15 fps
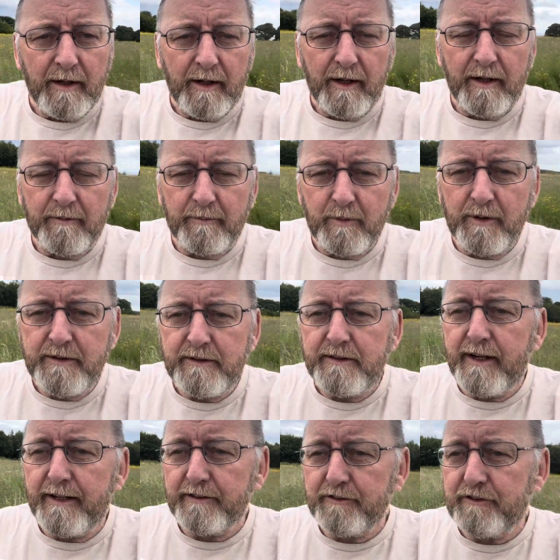And right
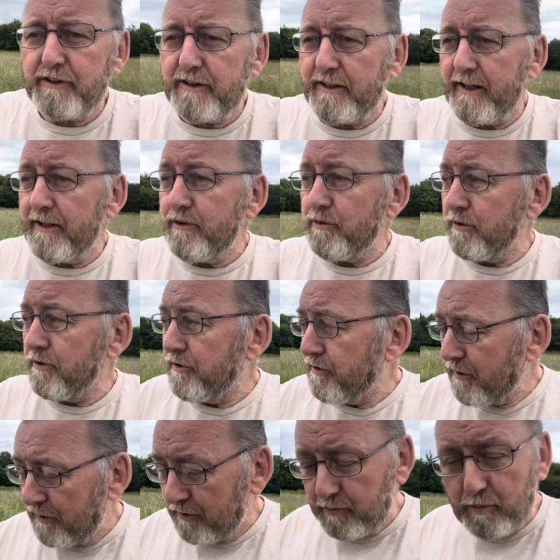next to the entrance
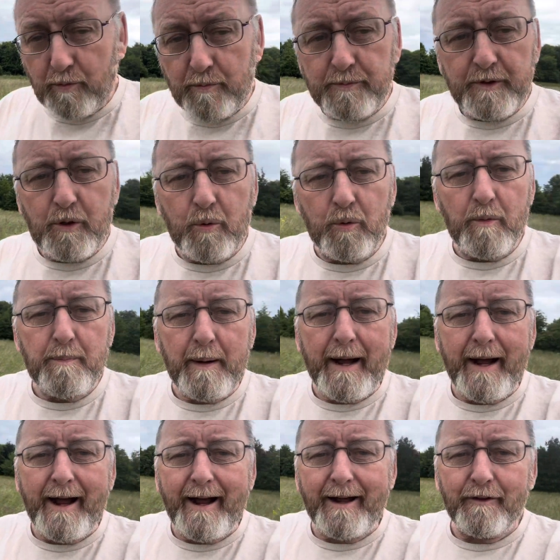to this, what we call a
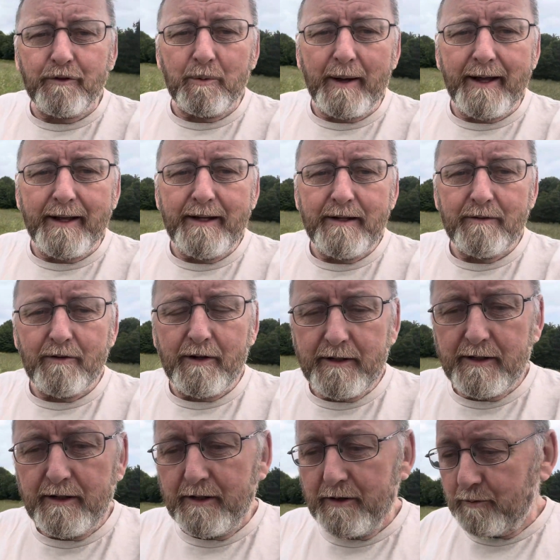pathway, right?
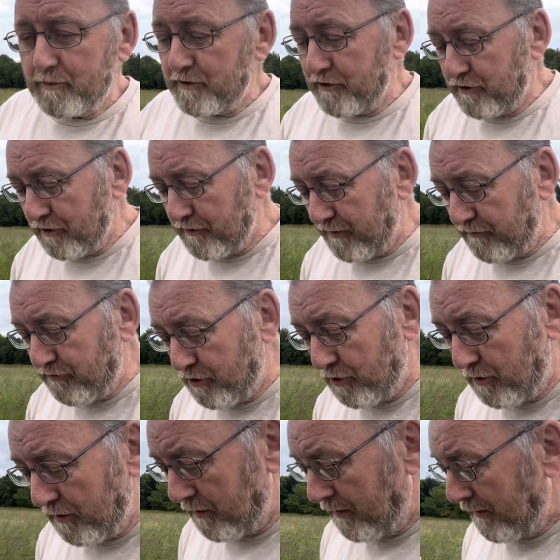Which is just, they've
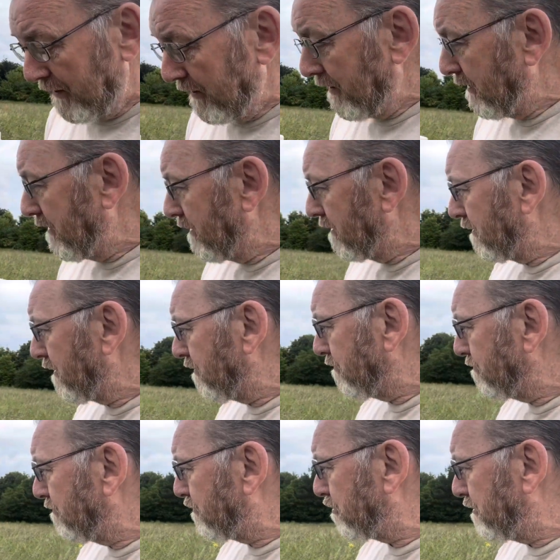took a
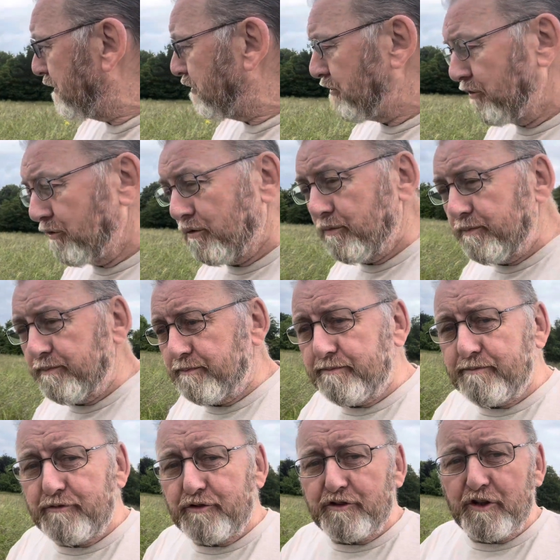traditional
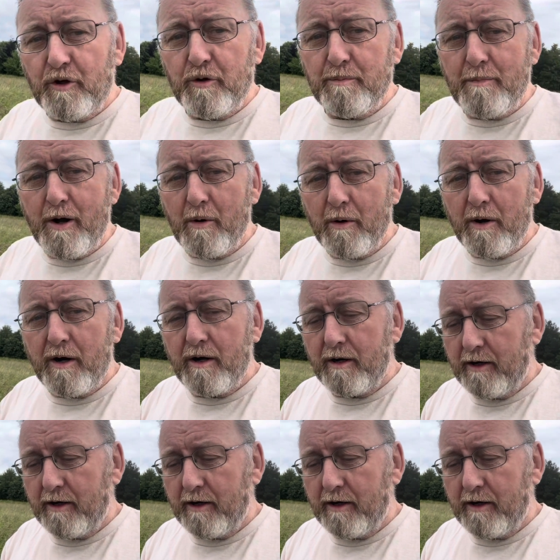sit-on mower